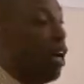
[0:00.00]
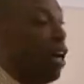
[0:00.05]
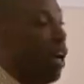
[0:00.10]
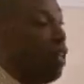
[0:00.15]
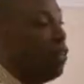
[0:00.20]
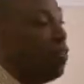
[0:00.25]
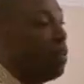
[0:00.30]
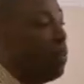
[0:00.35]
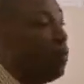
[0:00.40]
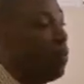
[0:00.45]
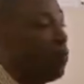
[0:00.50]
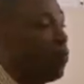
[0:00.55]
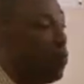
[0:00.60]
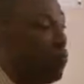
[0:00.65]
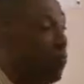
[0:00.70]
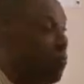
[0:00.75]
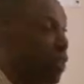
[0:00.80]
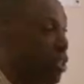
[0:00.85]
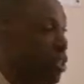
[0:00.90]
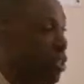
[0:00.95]
other people
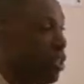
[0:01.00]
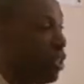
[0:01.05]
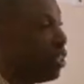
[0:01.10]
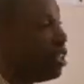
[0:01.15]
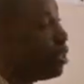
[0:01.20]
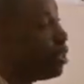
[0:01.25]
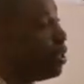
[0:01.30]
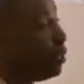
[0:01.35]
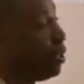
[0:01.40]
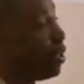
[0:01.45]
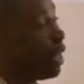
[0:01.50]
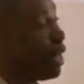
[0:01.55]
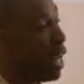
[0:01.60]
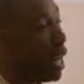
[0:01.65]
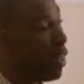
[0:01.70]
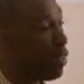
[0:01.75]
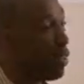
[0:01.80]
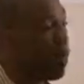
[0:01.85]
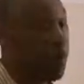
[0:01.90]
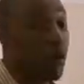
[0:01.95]
permission to put it
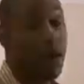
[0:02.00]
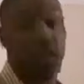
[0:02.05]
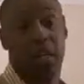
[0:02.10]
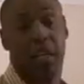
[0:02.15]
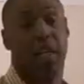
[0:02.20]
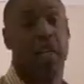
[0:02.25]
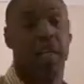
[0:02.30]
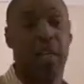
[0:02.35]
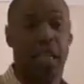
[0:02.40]
out on the market.